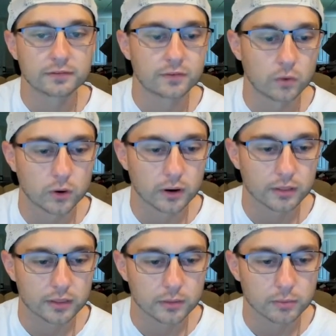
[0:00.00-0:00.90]
for
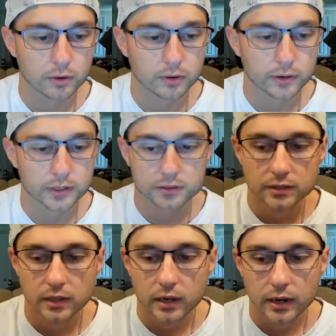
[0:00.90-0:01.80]
the Bruins.